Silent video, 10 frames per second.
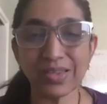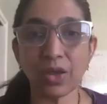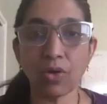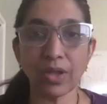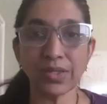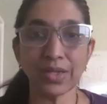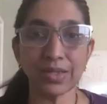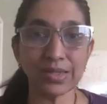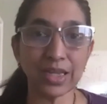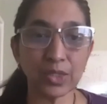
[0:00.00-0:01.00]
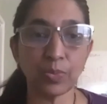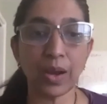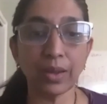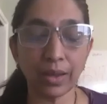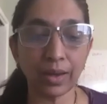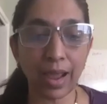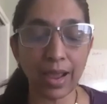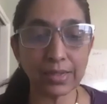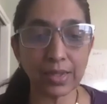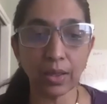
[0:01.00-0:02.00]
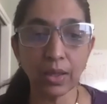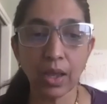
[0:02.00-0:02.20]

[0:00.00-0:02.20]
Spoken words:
The Cost Insights plugin has a